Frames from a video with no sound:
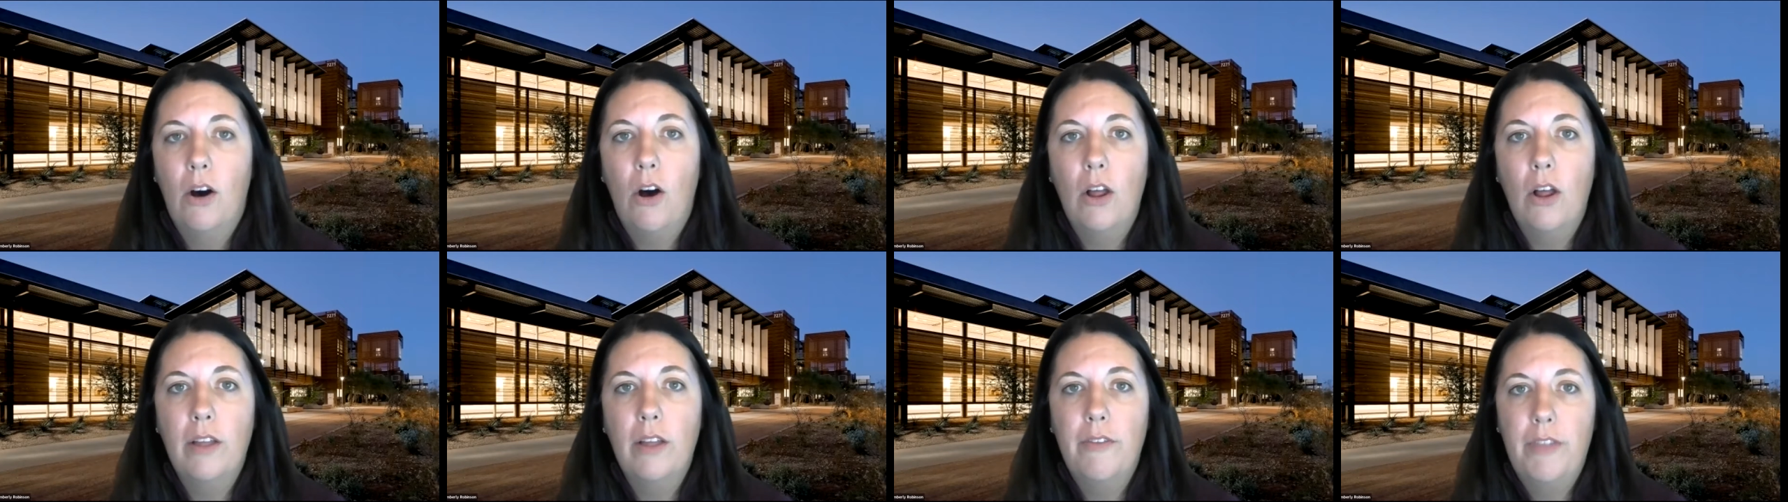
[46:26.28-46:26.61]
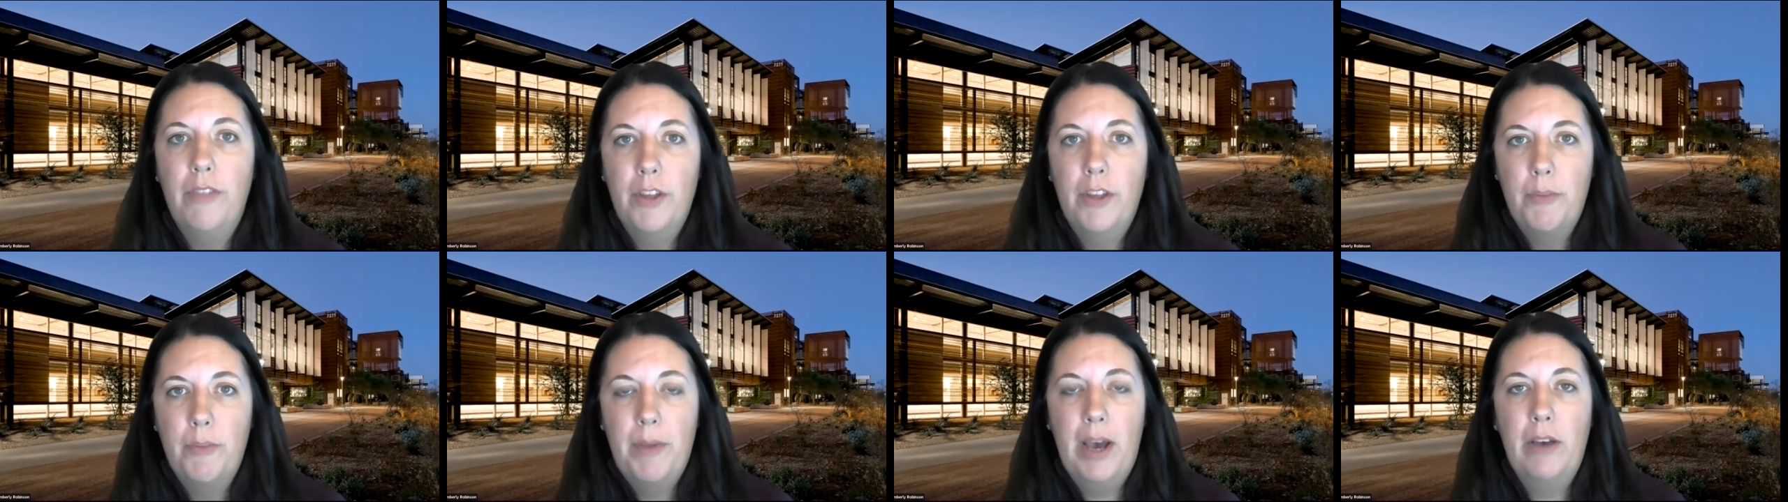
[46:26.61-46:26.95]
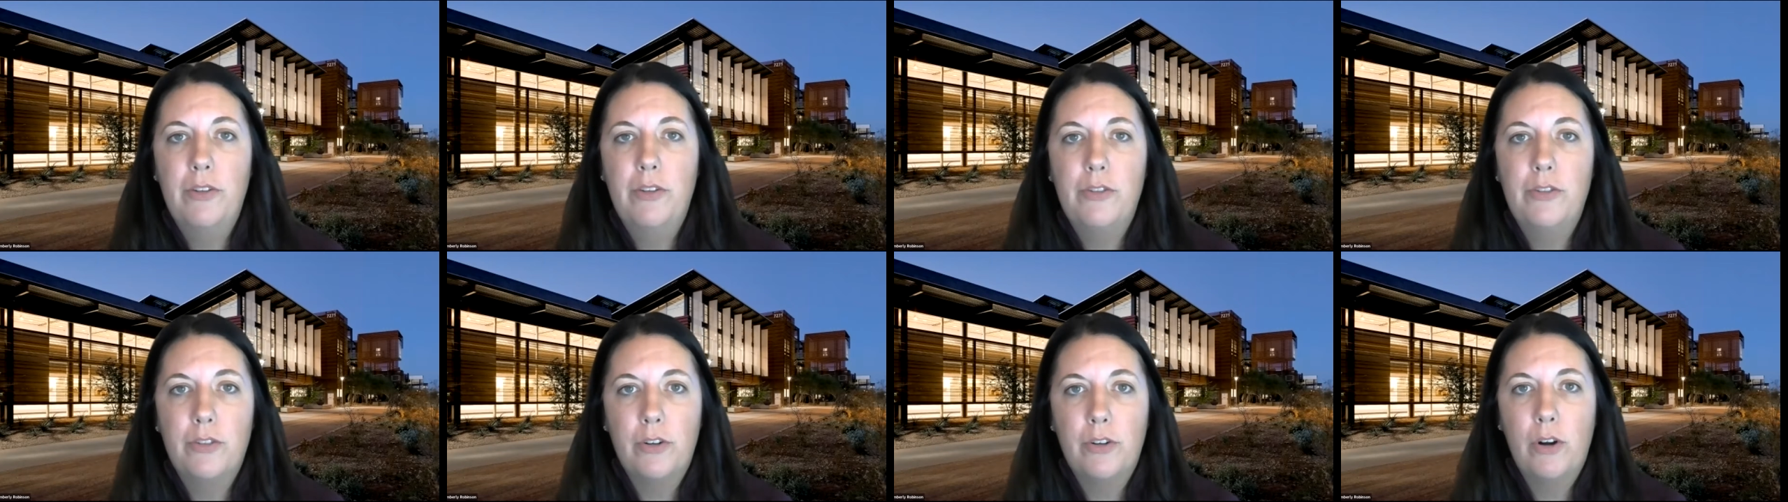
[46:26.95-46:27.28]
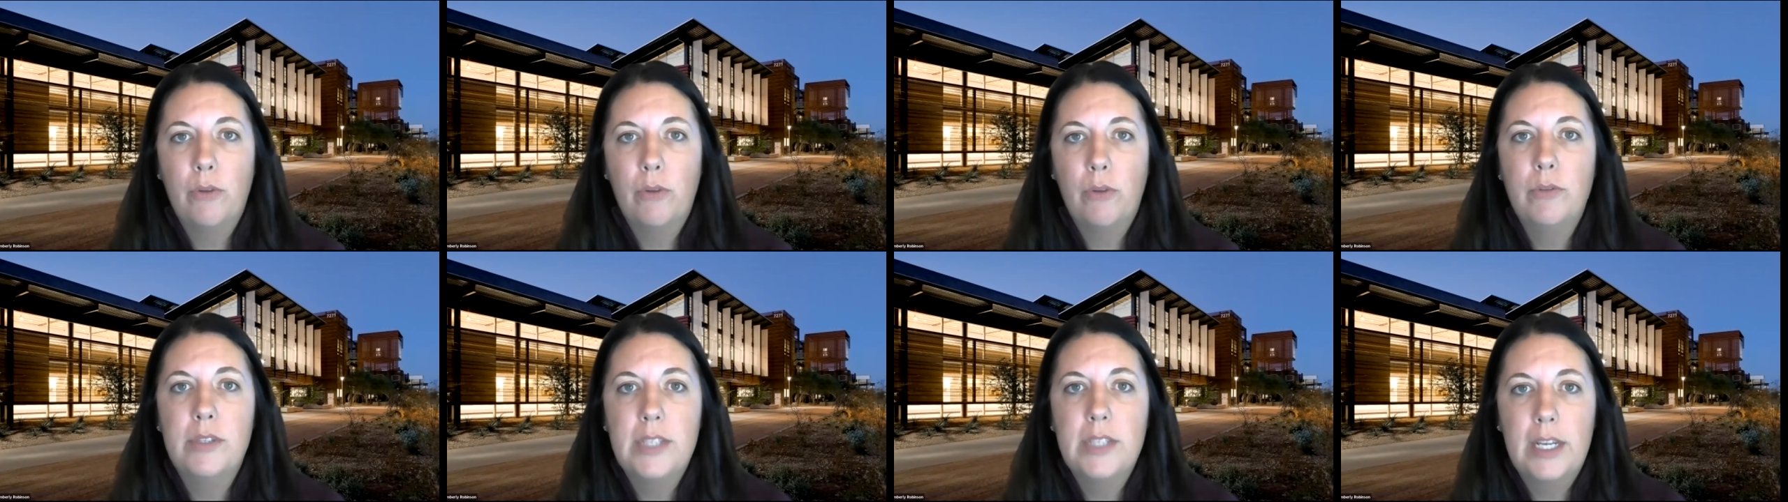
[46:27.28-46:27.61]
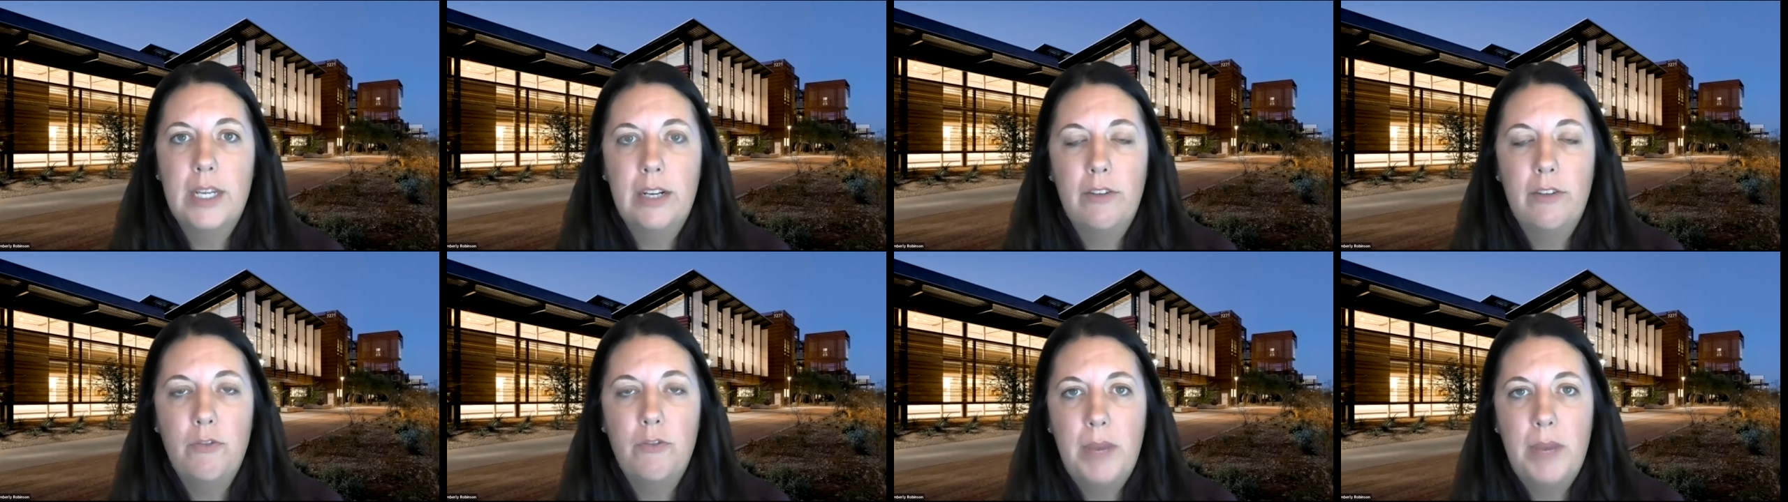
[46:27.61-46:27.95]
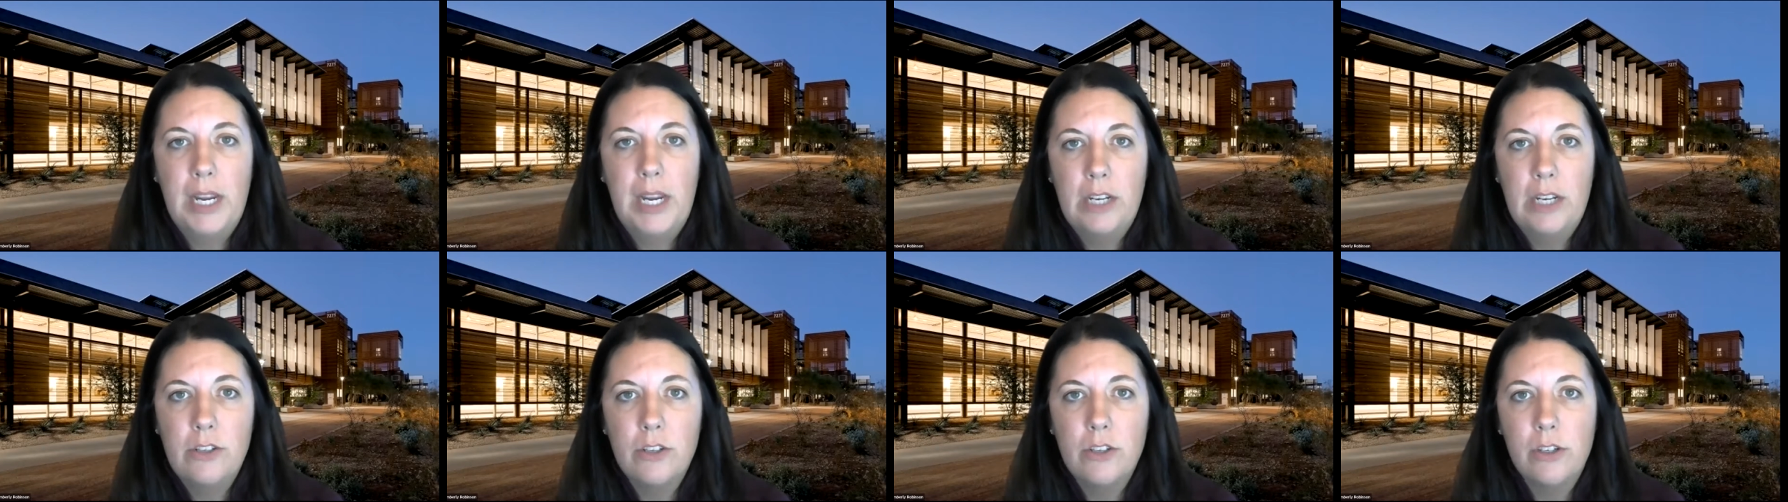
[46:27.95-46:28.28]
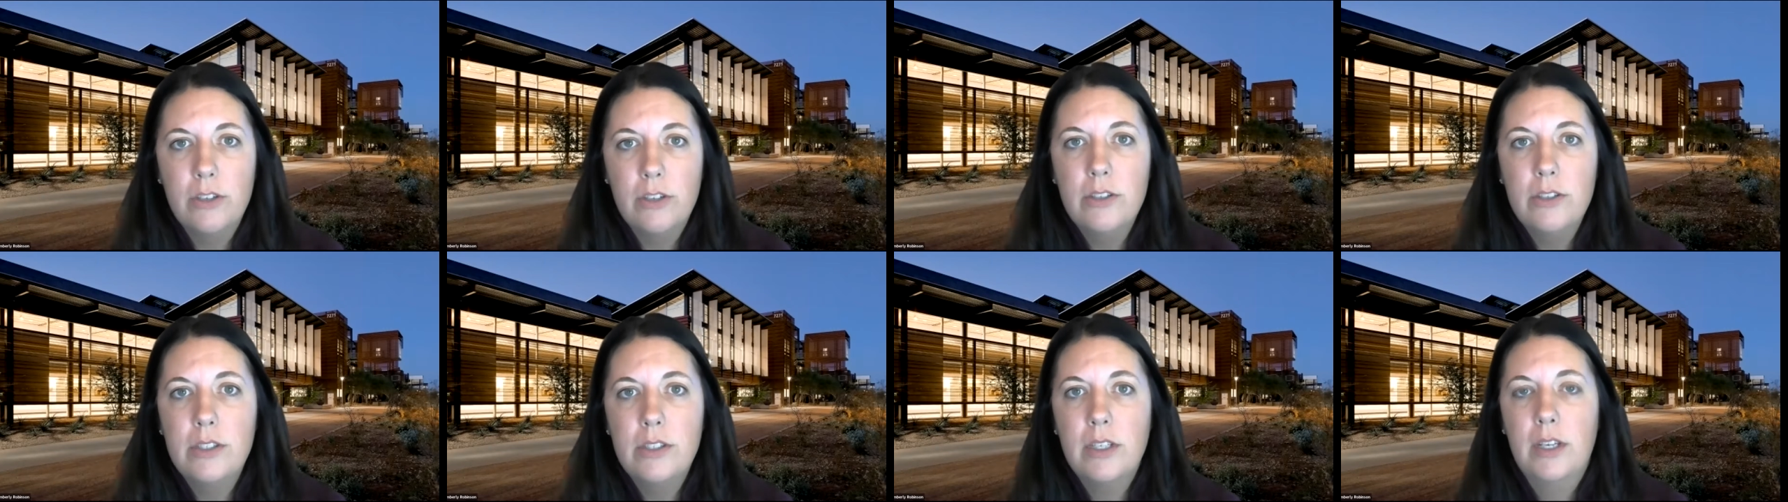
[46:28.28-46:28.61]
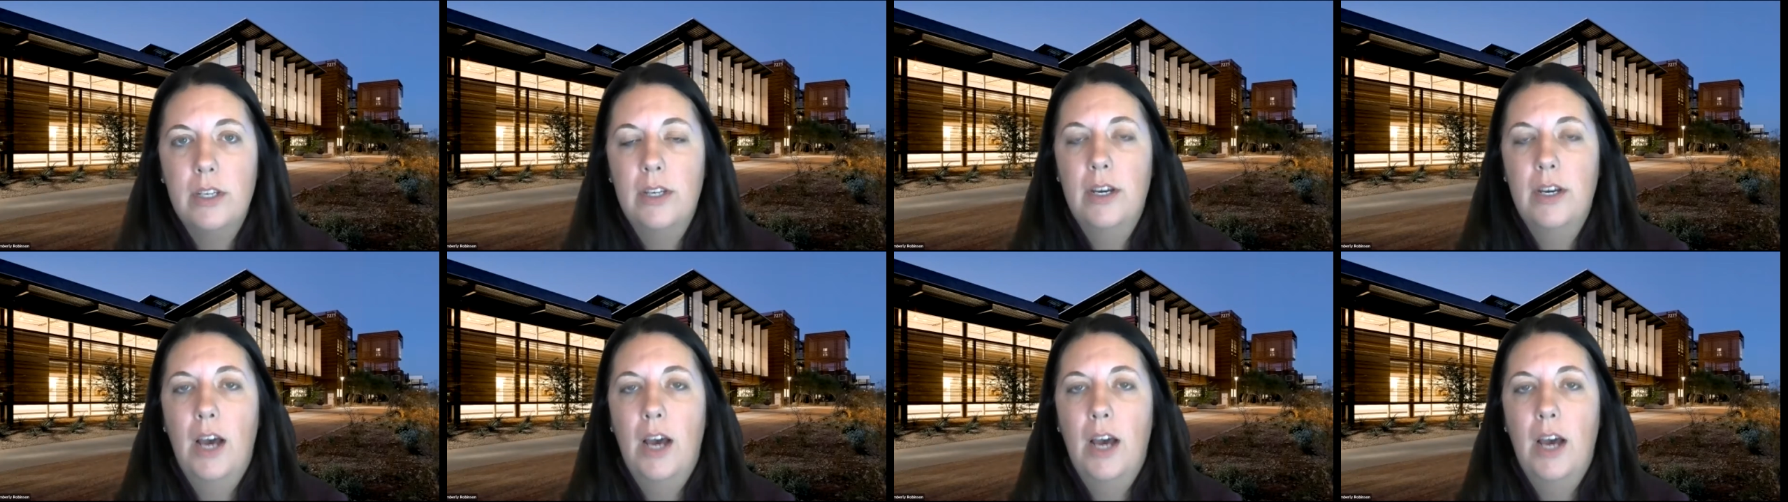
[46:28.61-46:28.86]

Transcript: All of them house their own set of majors.